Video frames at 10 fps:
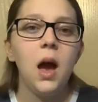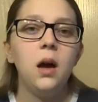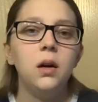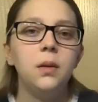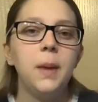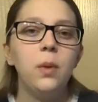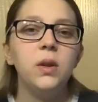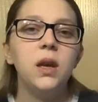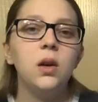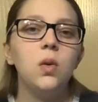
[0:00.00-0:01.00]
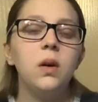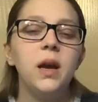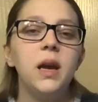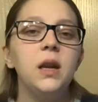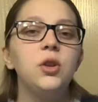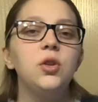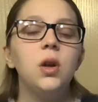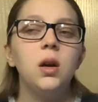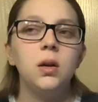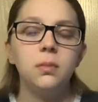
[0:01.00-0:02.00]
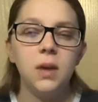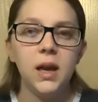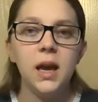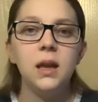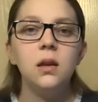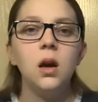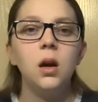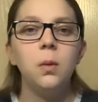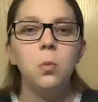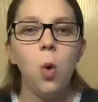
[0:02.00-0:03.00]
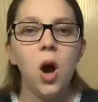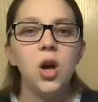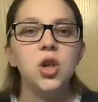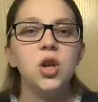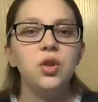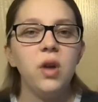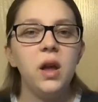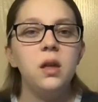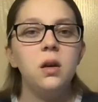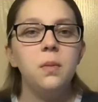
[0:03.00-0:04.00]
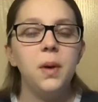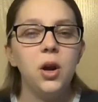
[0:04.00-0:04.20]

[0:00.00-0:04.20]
I would then go ahead and again wash and dry the